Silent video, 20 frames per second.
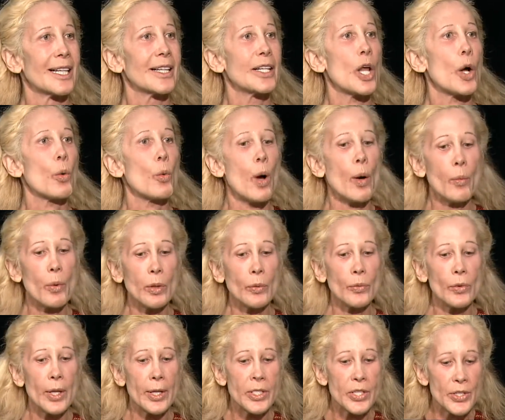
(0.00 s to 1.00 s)
Now, what will
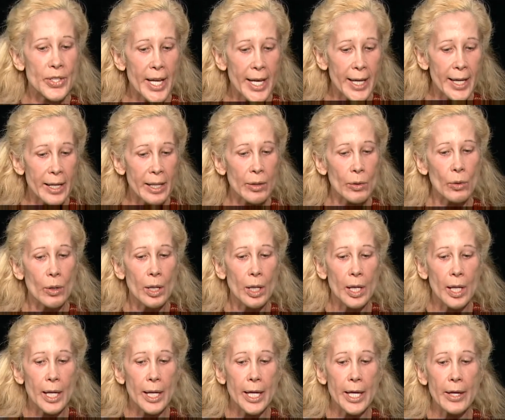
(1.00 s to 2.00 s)
today,
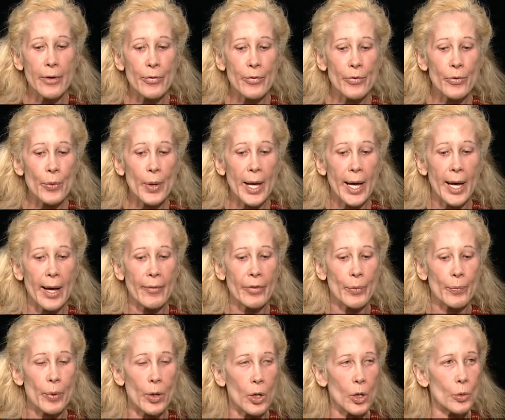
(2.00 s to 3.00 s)
if we have the
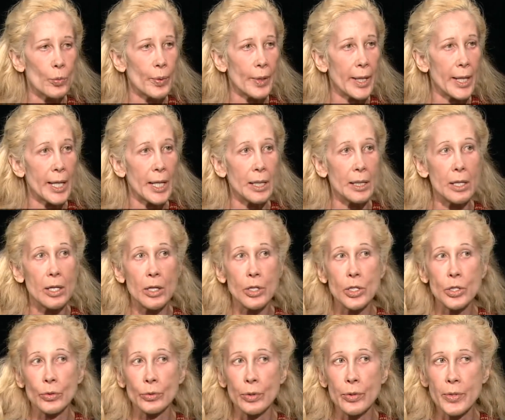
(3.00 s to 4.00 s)
Pope in
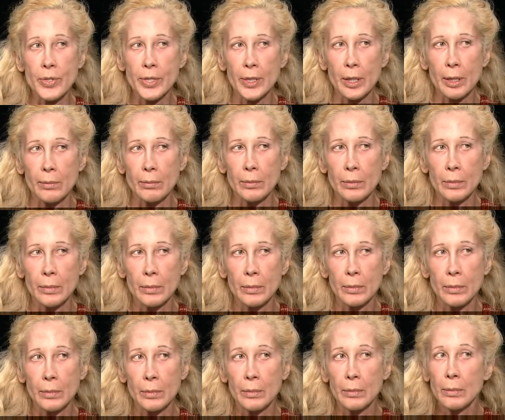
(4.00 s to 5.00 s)
Jerusalem,
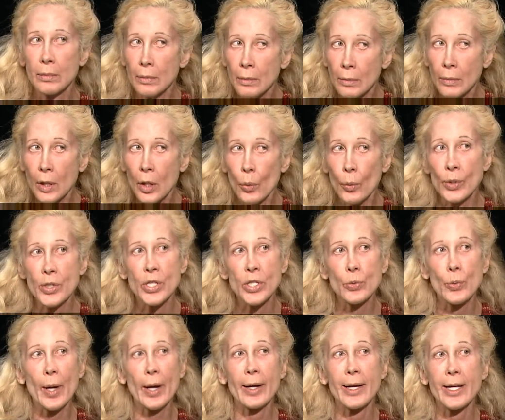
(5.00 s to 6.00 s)
which is where